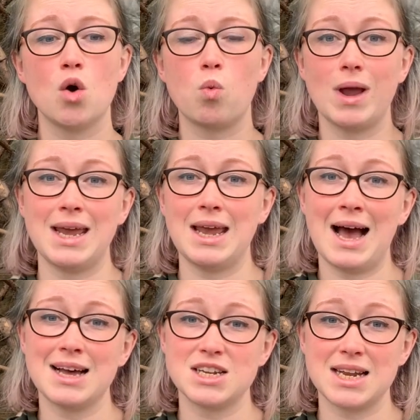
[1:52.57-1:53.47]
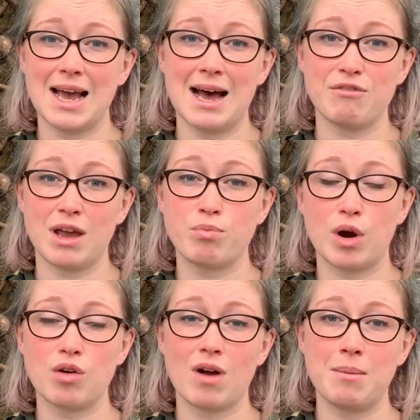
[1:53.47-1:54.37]
We actually have a
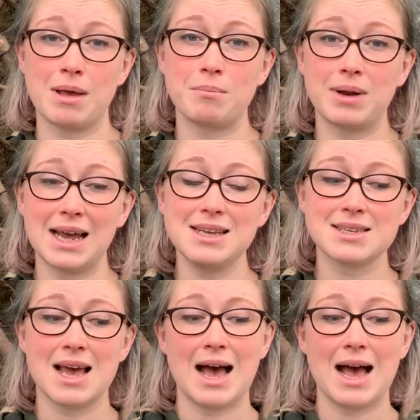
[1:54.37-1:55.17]
program in place,